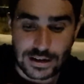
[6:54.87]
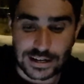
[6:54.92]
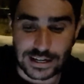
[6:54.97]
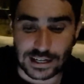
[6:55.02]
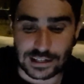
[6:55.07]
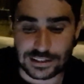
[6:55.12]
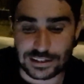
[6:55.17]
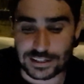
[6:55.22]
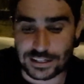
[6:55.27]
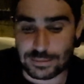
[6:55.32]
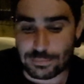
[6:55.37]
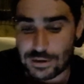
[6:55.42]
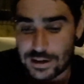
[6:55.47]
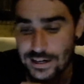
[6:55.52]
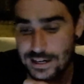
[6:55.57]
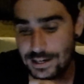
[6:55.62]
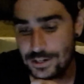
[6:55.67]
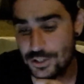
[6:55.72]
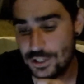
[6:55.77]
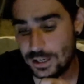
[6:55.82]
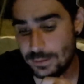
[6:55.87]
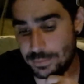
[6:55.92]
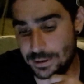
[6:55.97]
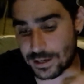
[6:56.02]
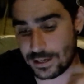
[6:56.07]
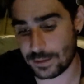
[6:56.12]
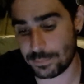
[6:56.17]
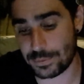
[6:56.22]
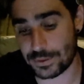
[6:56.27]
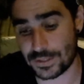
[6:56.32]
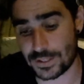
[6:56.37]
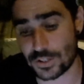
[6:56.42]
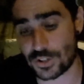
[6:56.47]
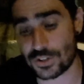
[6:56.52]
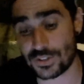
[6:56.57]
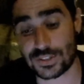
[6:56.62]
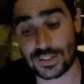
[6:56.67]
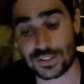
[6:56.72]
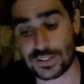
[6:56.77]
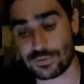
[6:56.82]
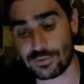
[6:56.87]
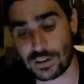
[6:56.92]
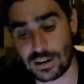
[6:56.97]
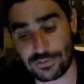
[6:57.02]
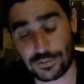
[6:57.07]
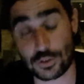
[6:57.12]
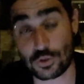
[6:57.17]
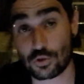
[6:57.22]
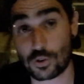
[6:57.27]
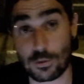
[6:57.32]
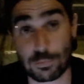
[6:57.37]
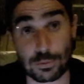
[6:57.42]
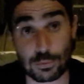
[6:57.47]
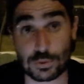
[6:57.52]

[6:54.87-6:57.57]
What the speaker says: Cagliari might actually be in a position to survive the drop,